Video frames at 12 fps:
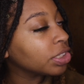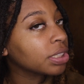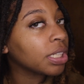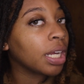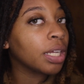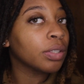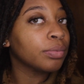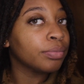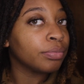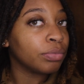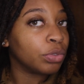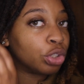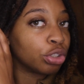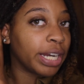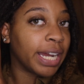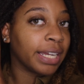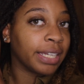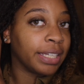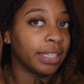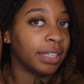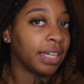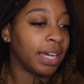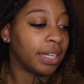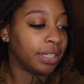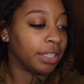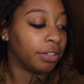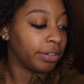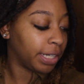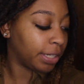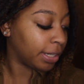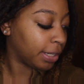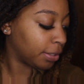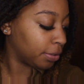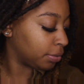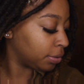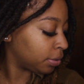just like dragging that in right now.